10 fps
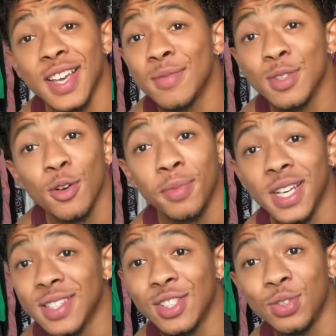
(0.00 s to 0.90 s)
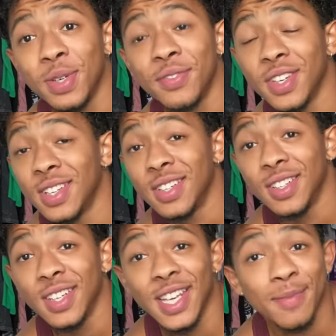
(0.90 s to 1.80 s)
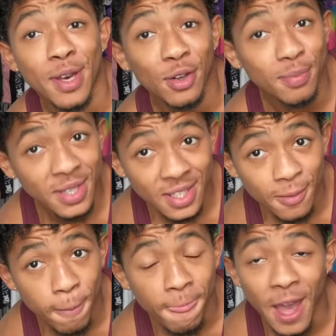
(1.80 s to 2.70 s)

I am so blessed that you even emailed me.